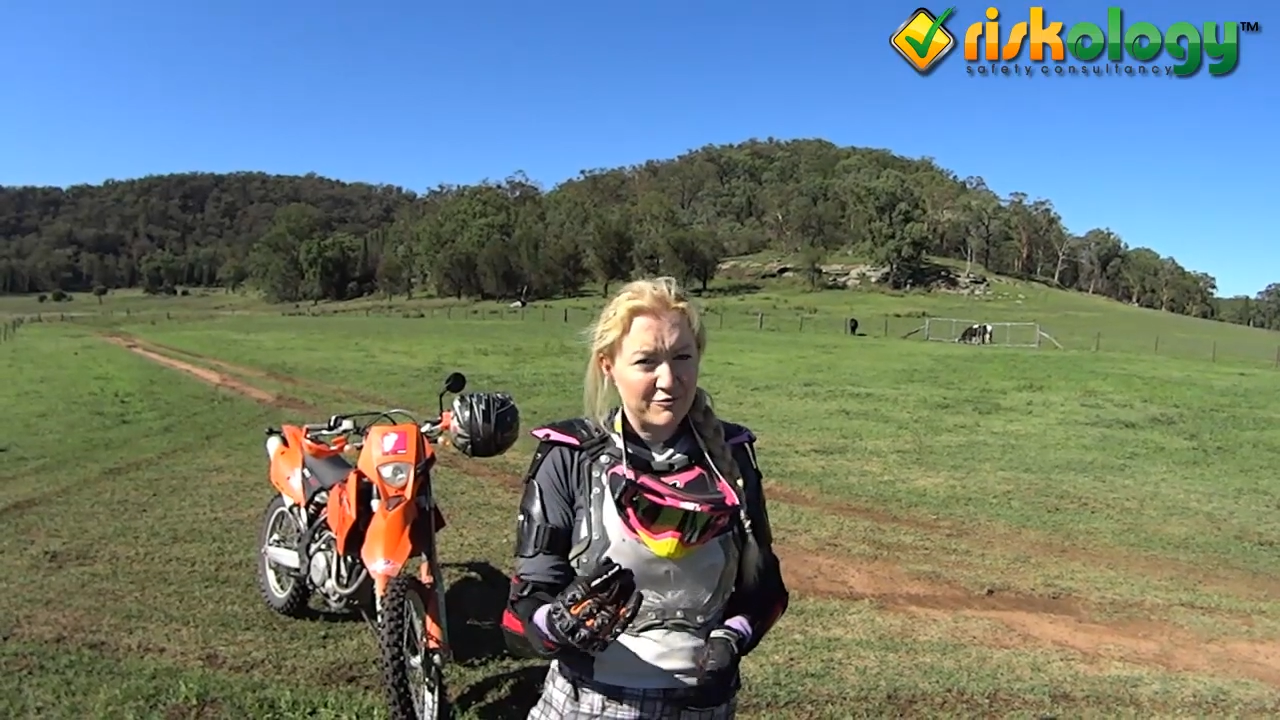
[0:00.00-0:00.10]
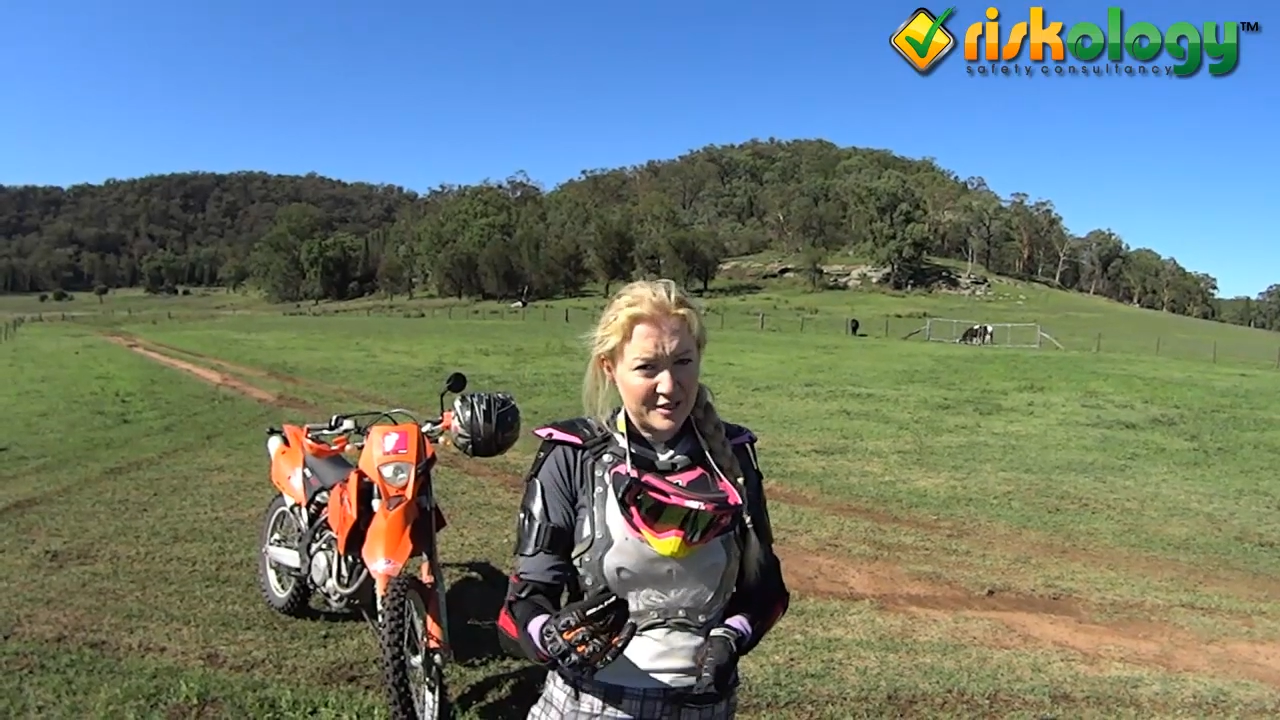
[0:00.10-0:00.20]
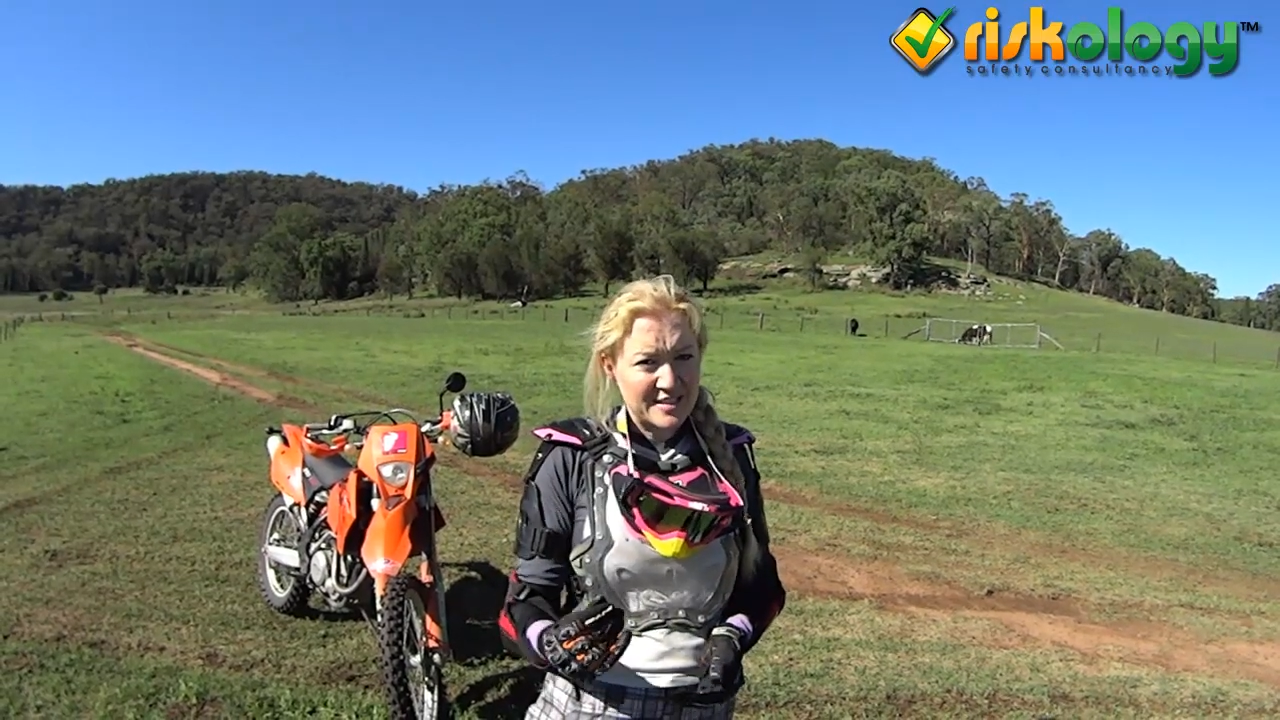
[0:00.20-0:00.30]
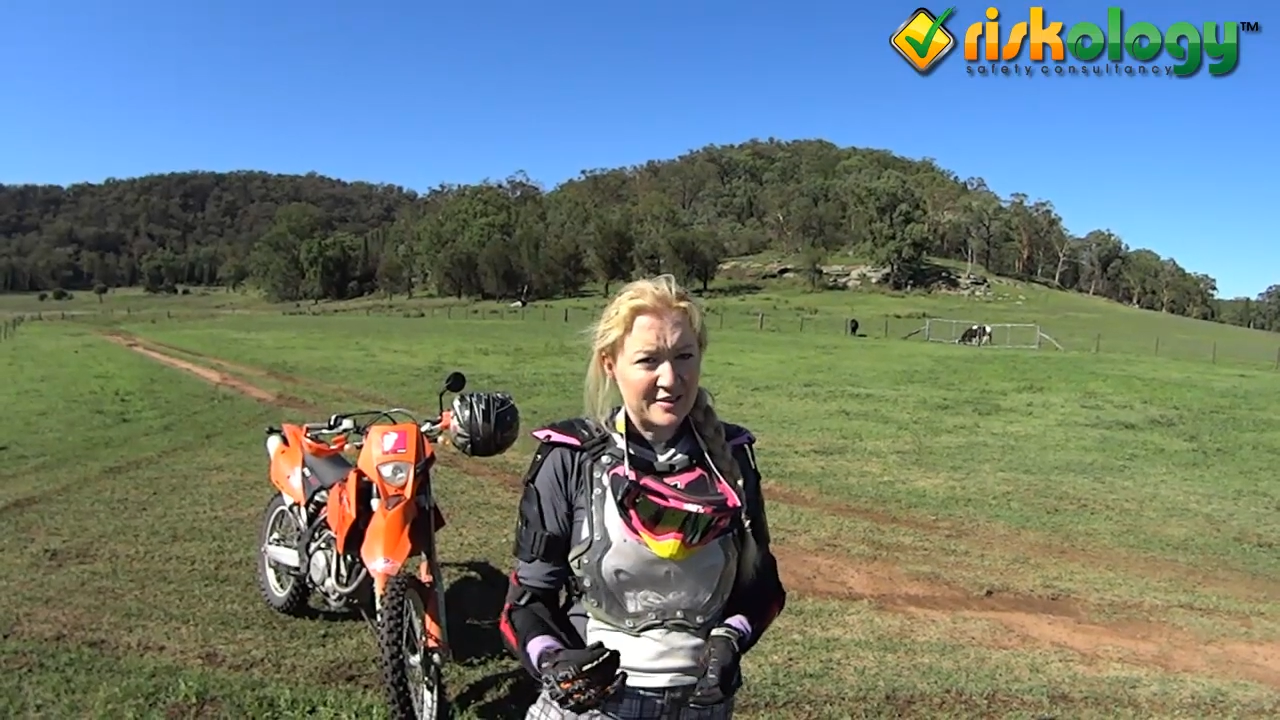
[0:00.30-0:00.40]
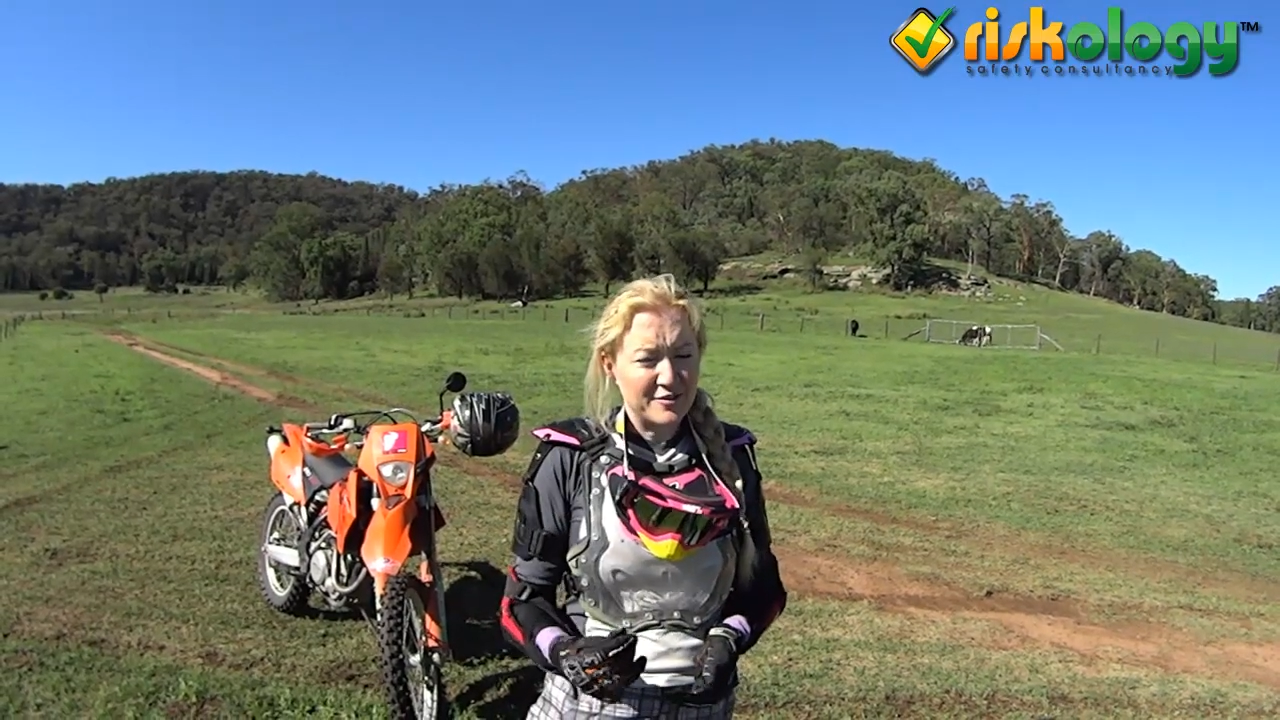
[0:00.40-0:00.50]

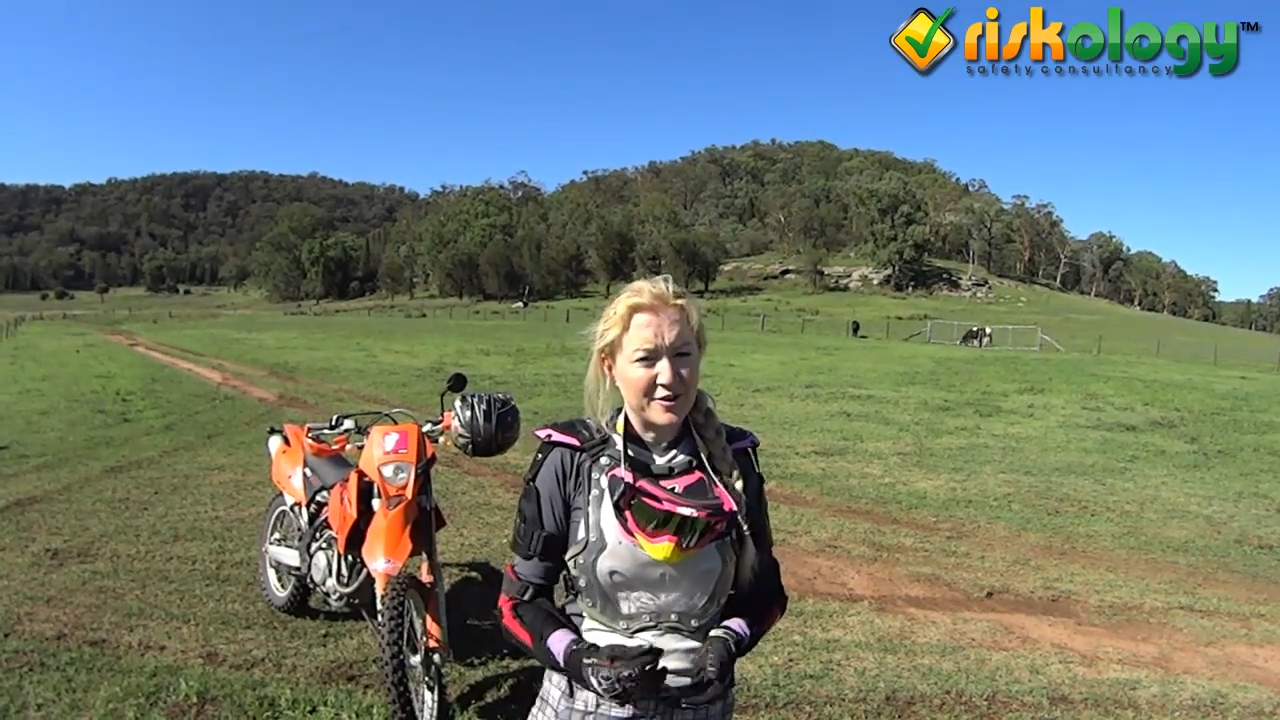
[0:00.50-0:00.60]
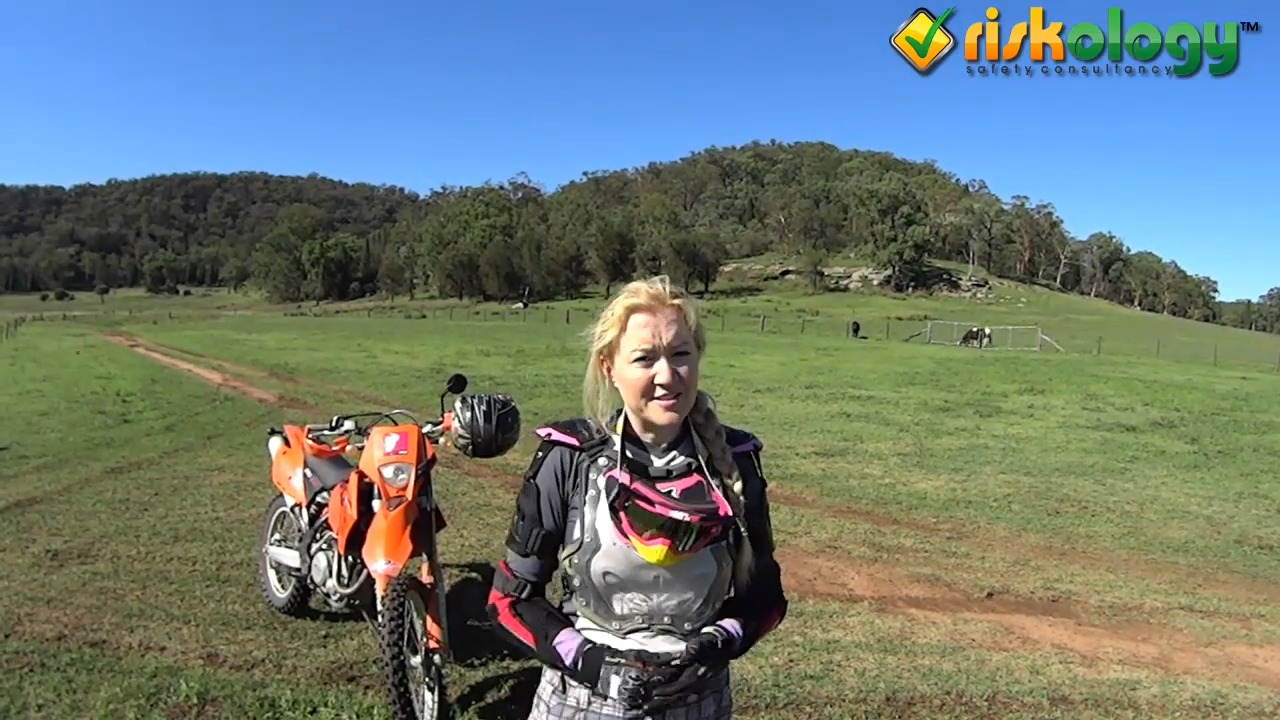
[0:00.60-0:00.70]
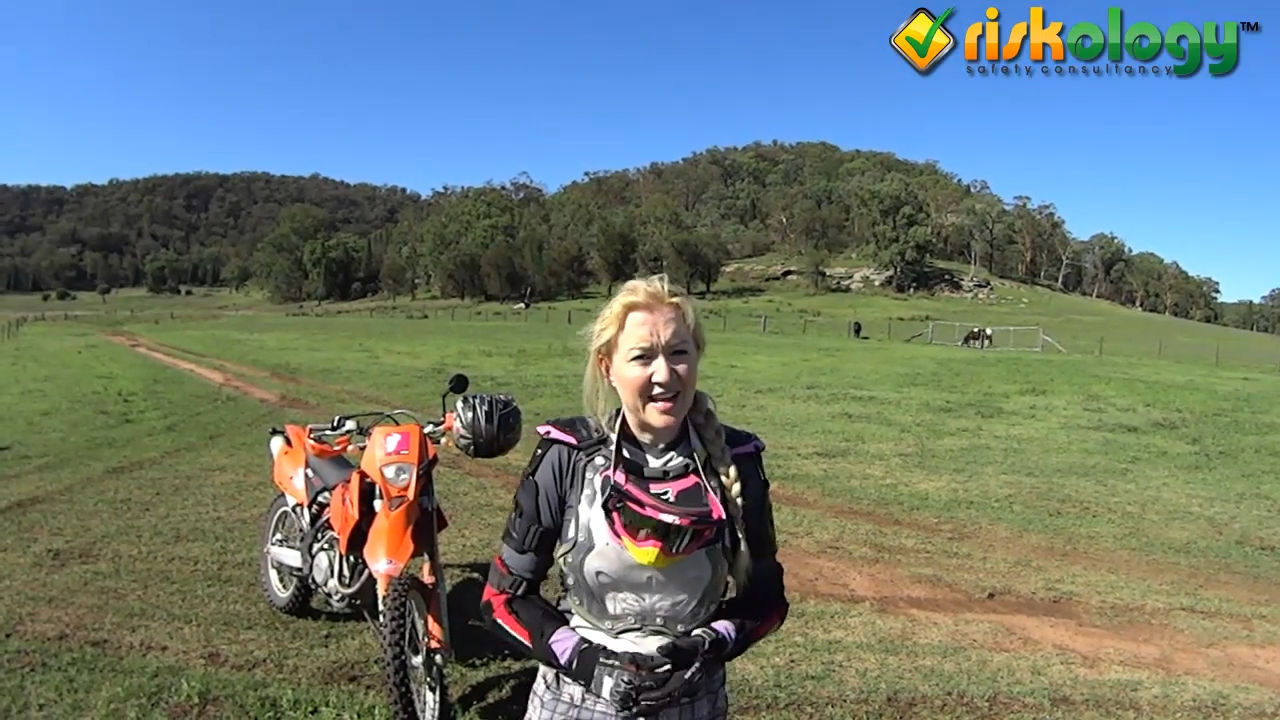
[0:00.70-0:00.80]
risk of those